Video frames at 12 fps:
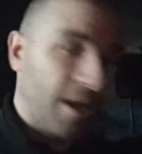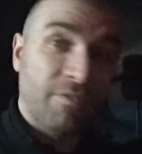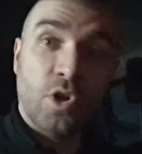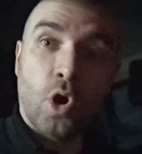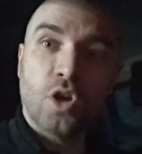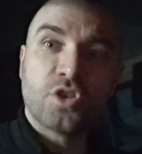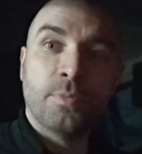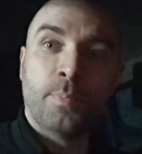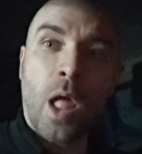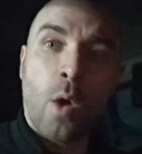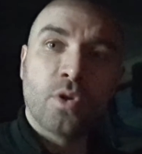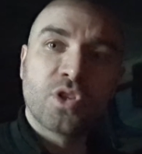I've noticed the
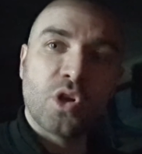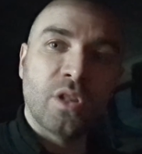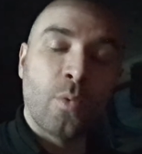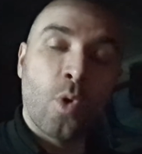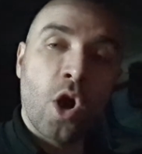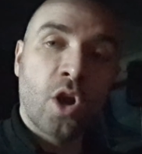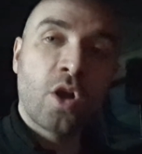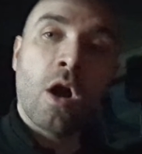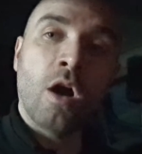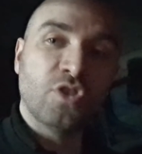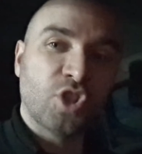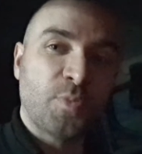blowers only work
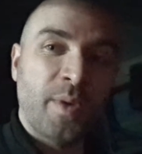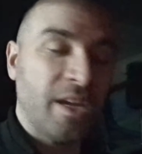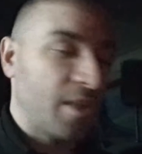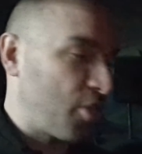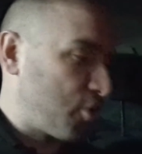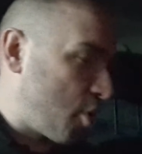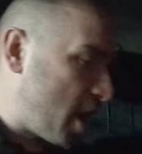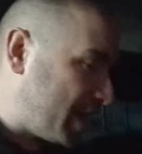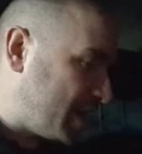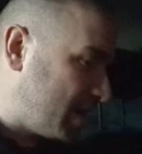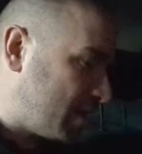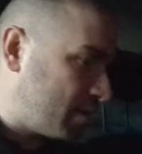on speed
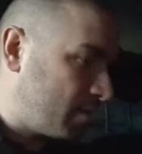3.